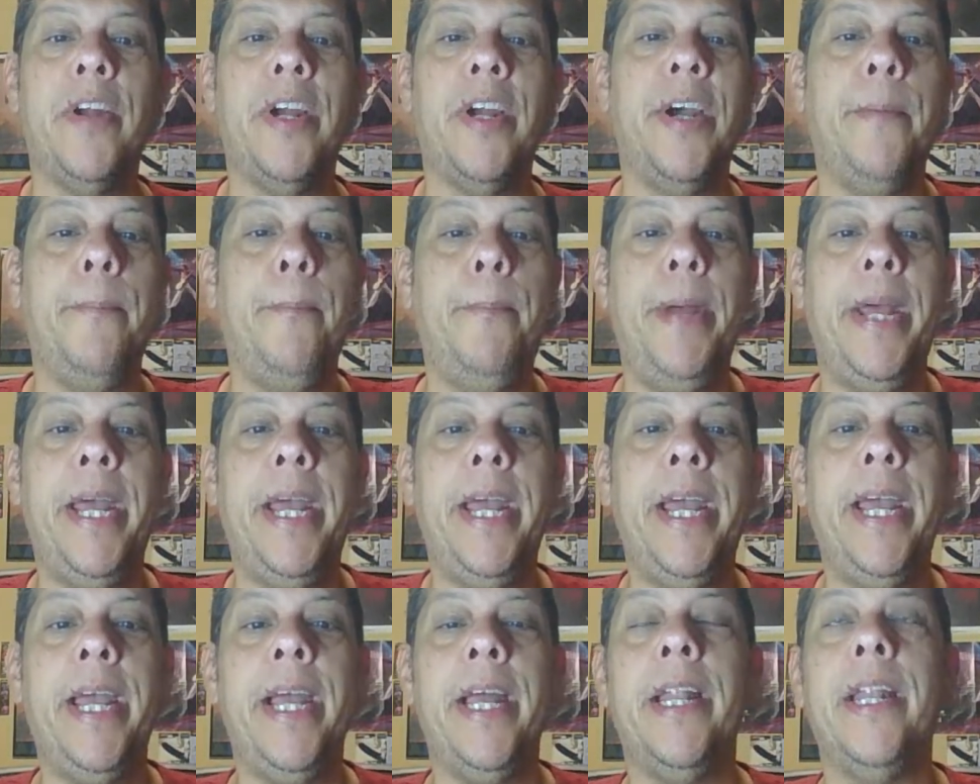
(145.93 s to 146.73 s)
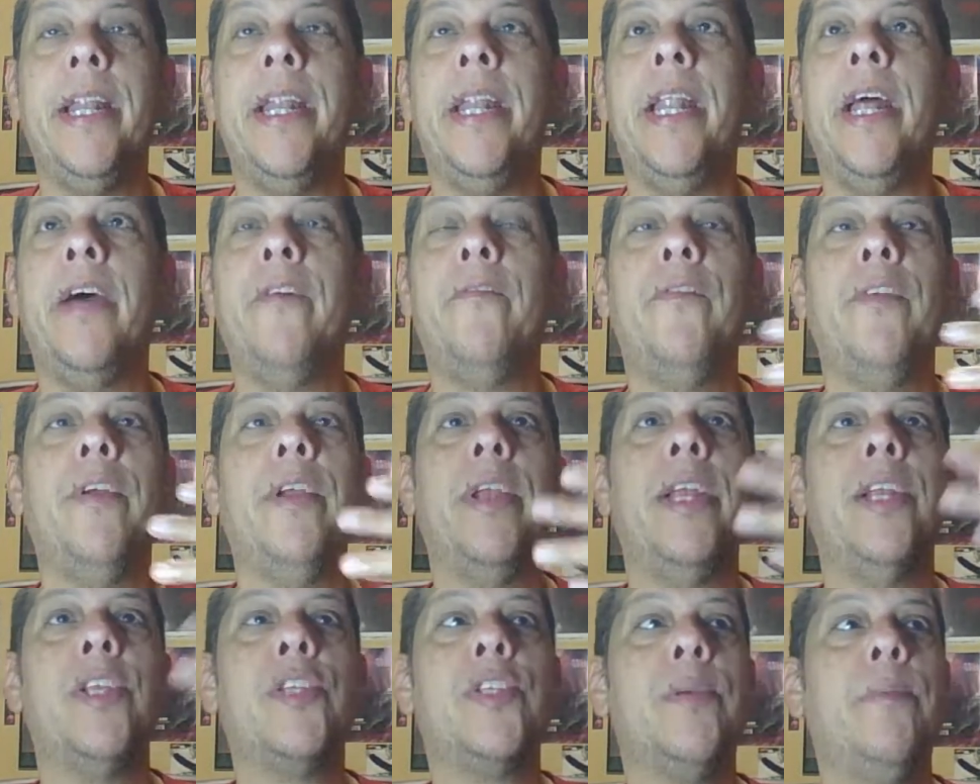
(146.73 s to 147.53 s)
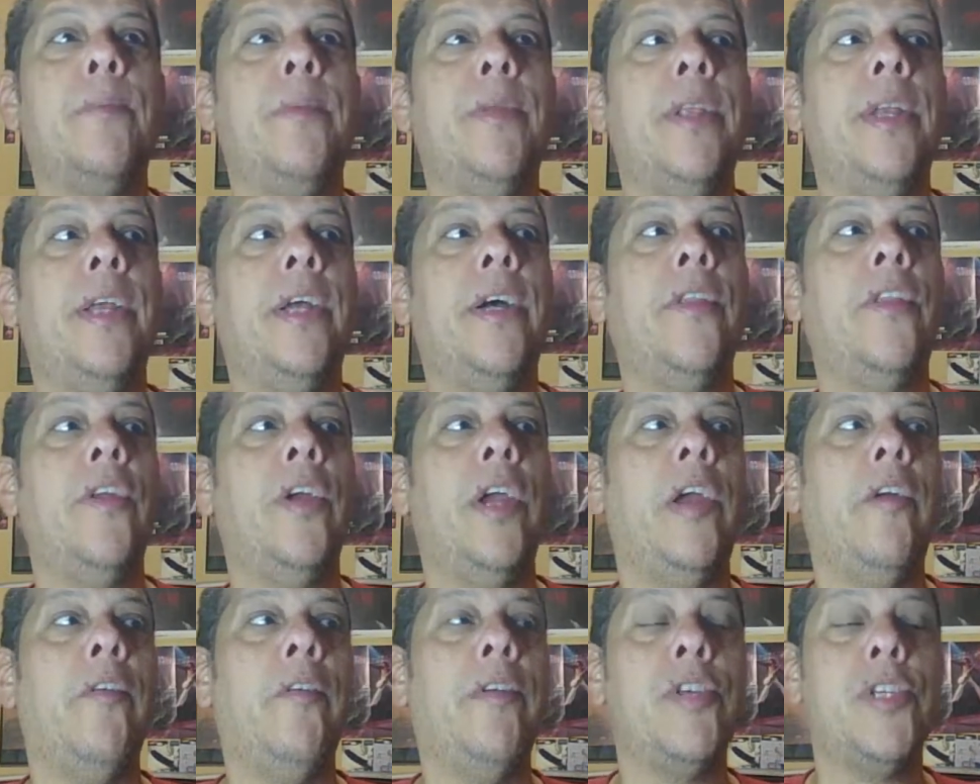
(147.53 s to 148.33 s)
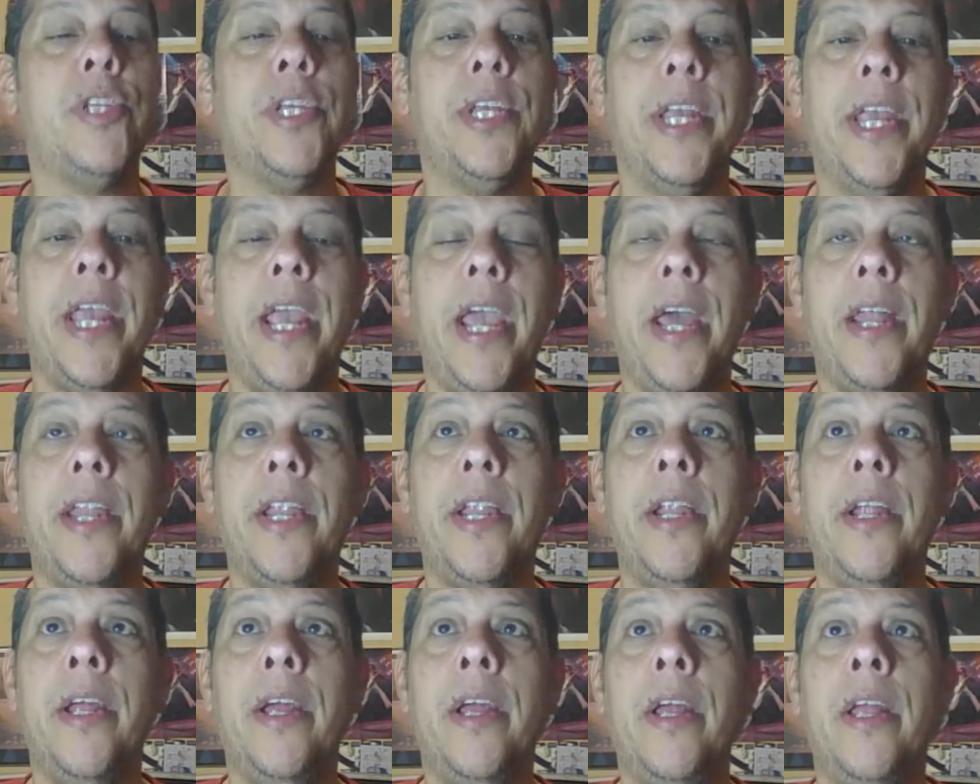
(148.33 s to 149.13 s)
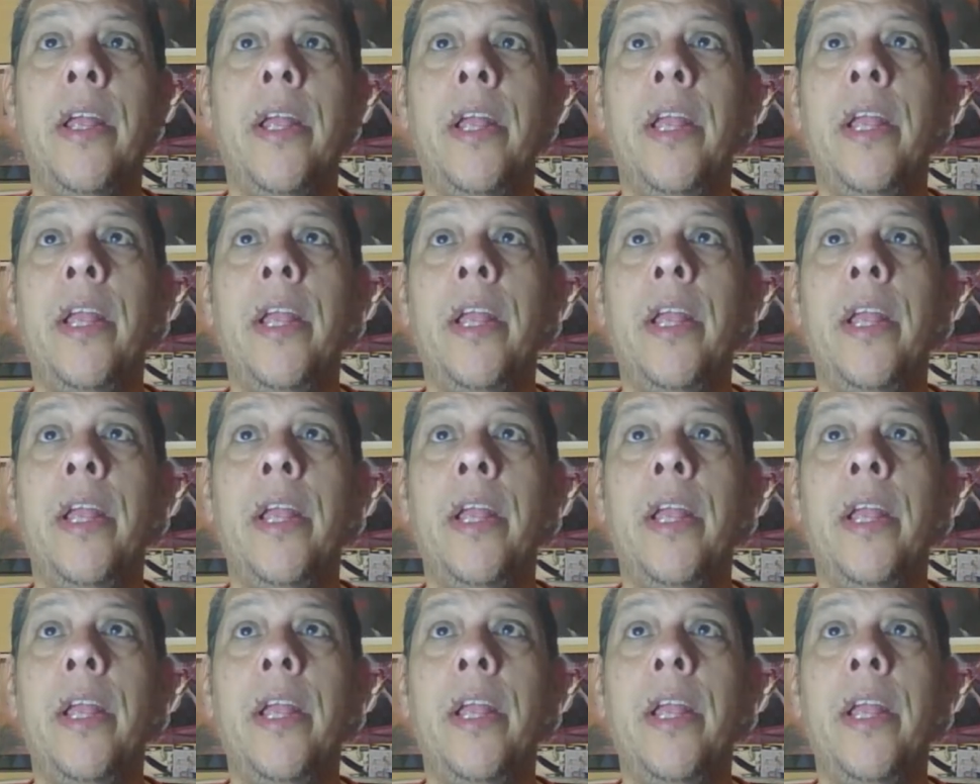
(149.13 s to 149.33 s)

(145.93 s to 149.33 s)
Quebec, and I forget some of the other areas in Canada,